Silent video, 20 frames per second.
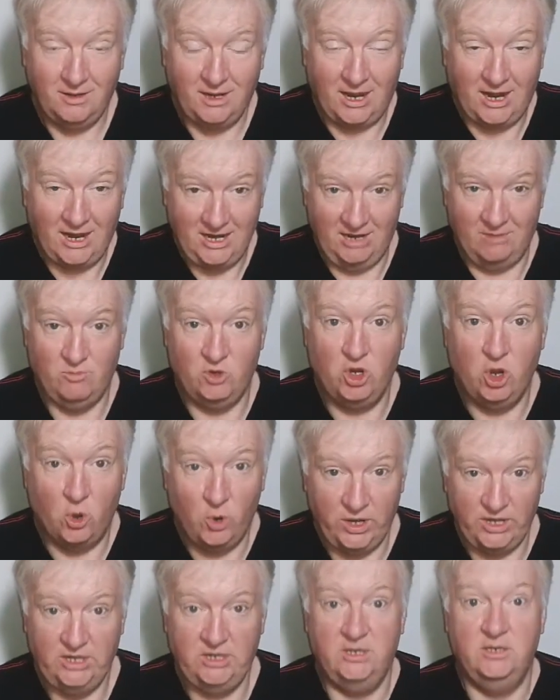I am
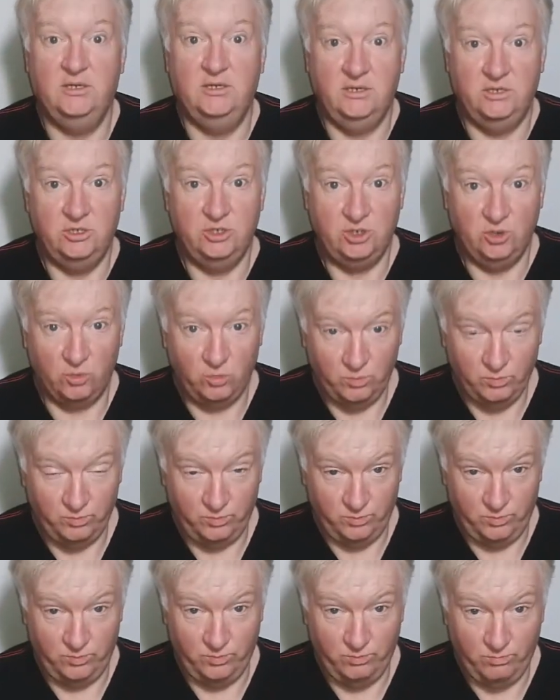going to
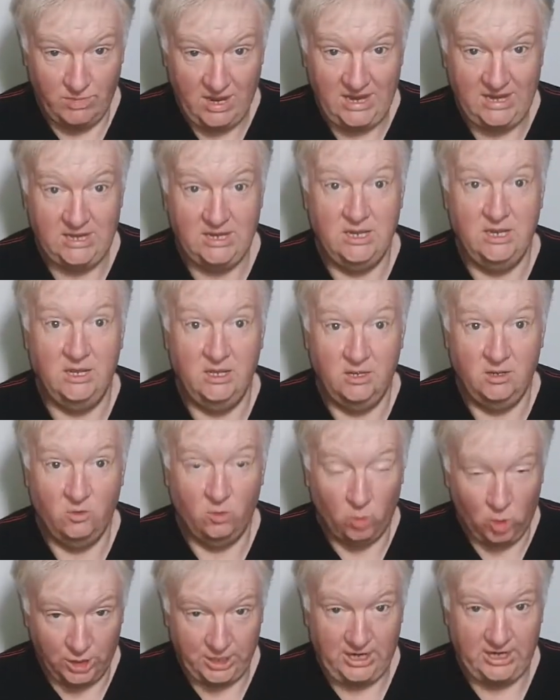make
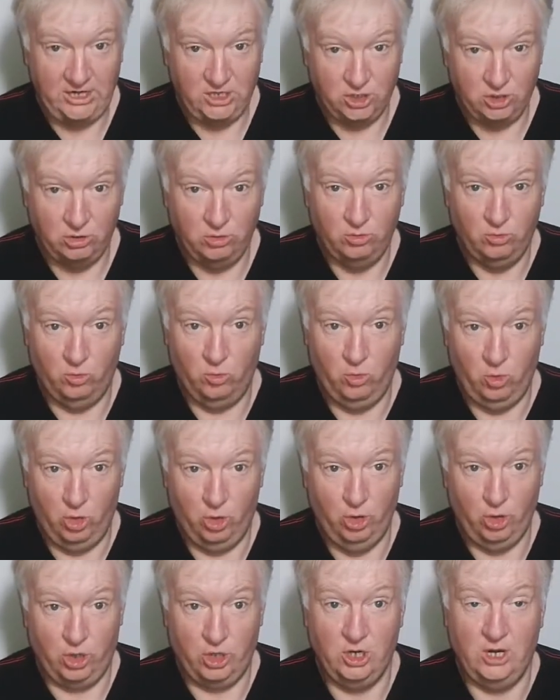what I do
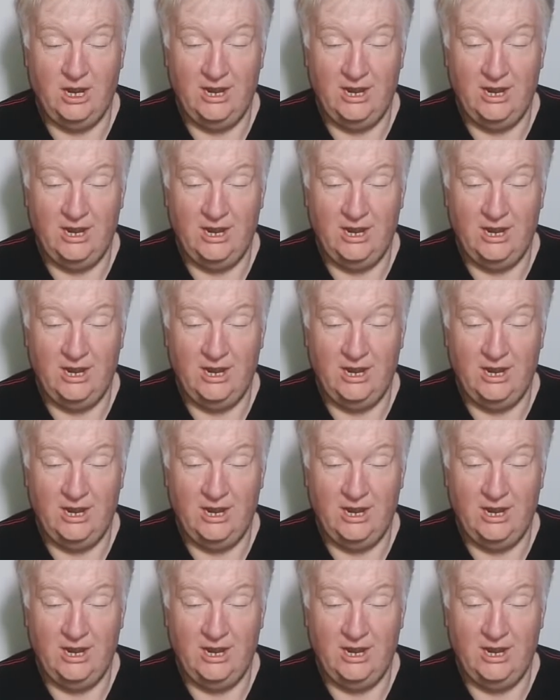work.